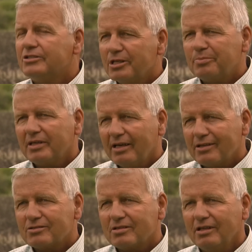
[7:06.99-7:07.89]

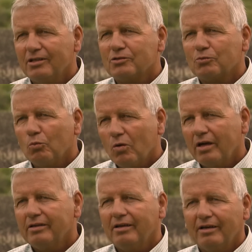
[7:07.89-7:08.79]
GPS is
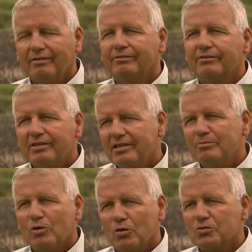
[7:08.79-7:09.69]
one of the
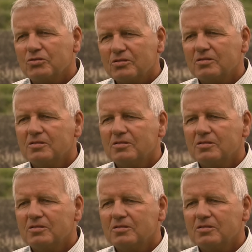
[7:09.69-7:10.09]
most